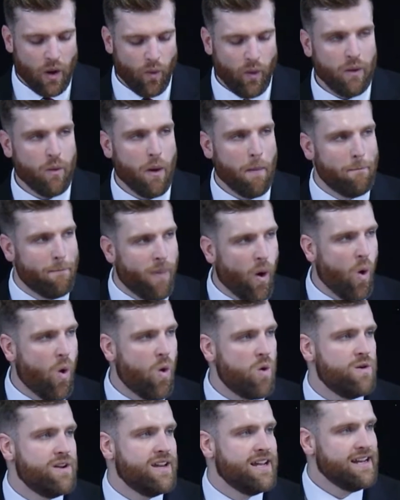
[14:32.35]
We were
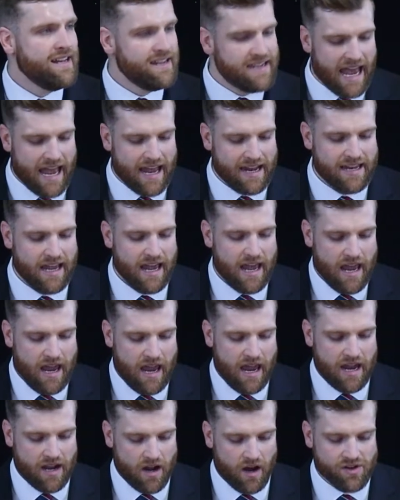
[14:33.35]
born dead
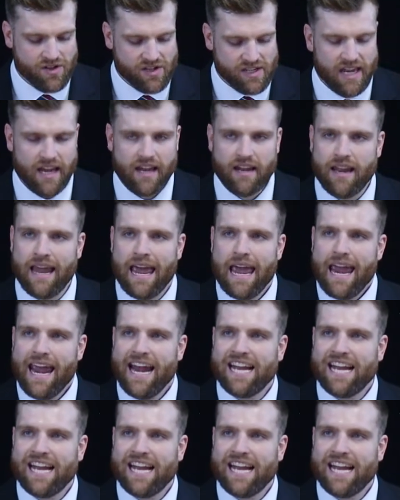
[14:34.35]
in our sin.